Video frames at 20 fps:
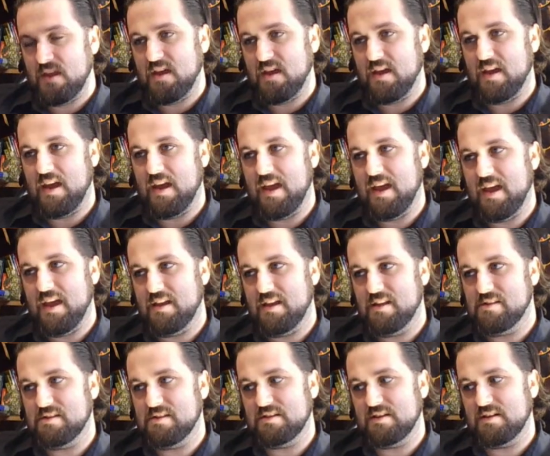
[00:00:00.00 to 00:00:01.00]

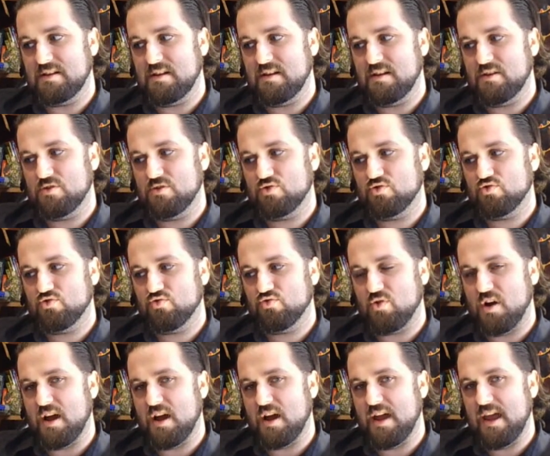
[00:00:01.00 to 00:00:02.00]
and
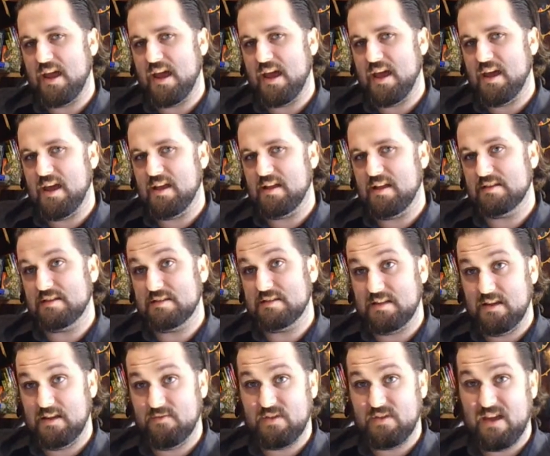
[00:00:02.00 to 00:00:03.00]
try and see
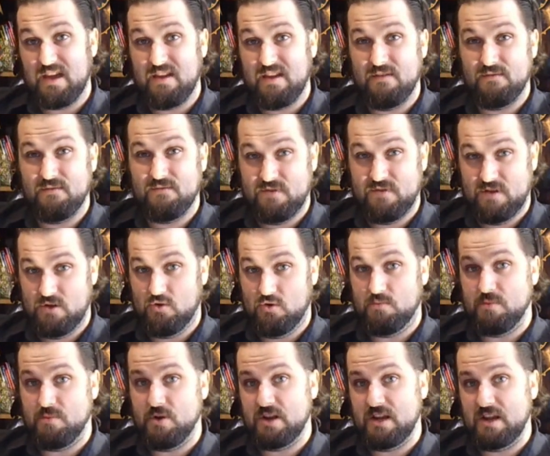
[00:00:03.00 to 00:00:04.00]
if they fit your
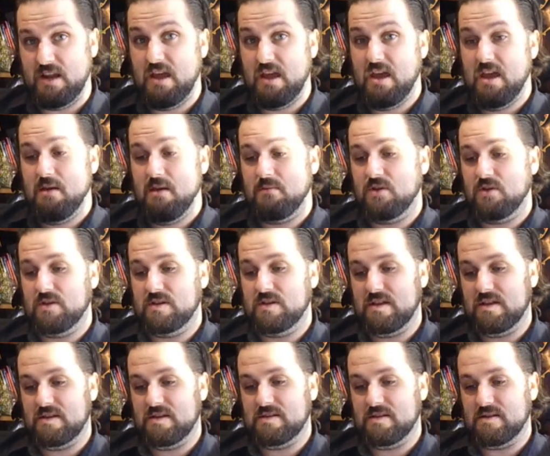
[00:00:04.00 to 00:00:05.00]
body, because
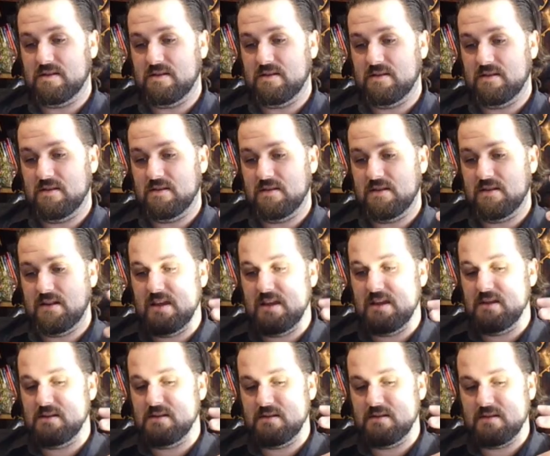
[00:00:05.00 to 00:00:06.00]

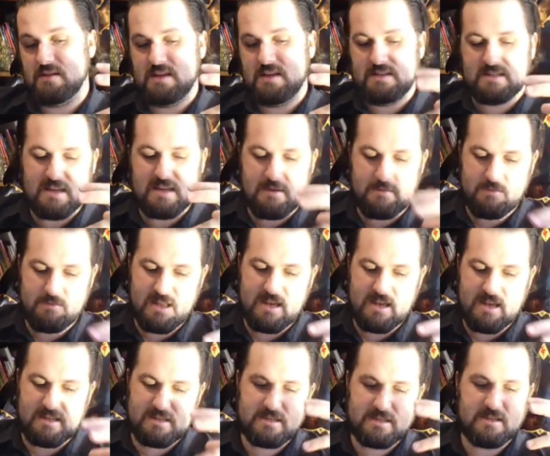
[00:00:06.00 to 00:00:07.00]
these templates
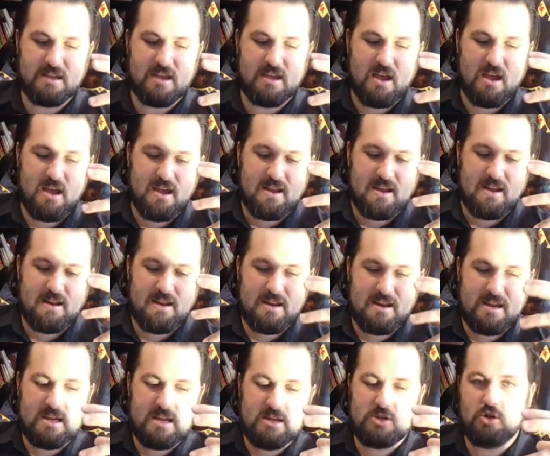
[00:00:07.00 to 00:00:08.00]

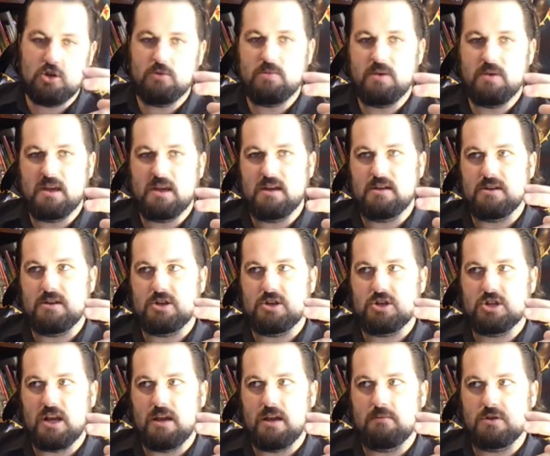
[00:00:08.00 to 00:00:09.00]
need to be
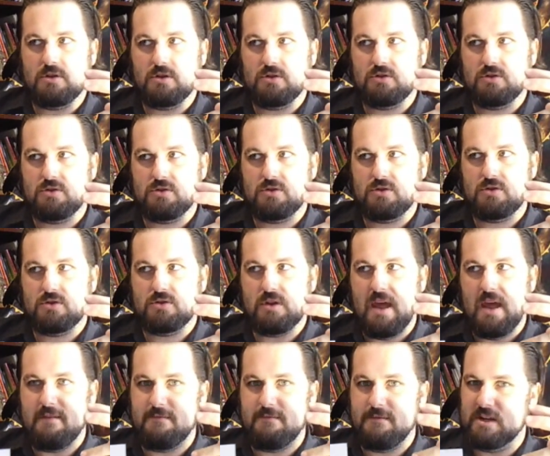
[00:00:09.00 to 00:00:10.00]
shaped
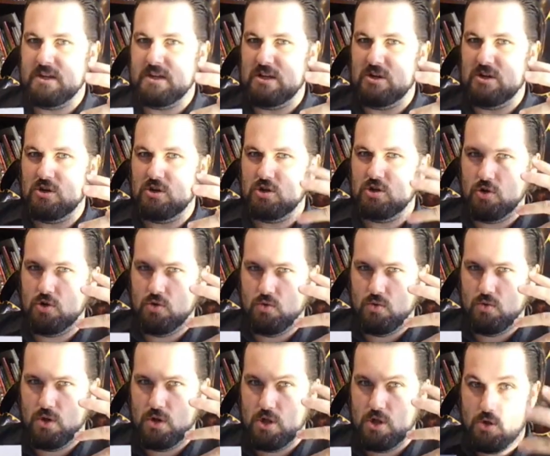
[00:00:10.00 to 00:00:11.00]
and fitted to
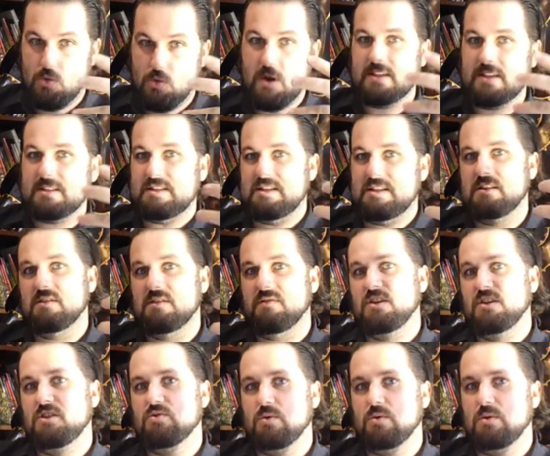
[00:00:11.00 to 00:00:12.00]
you as an
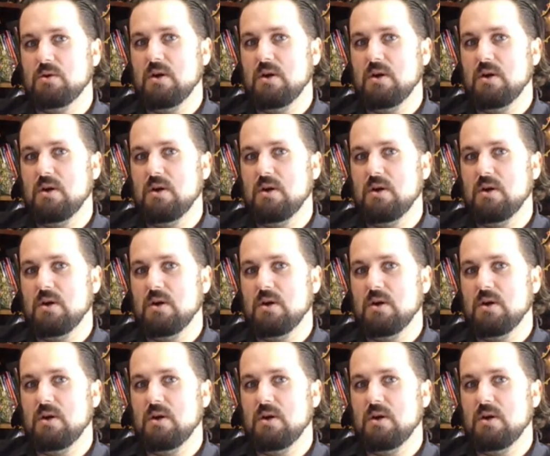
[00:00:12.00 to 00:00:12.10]
individual.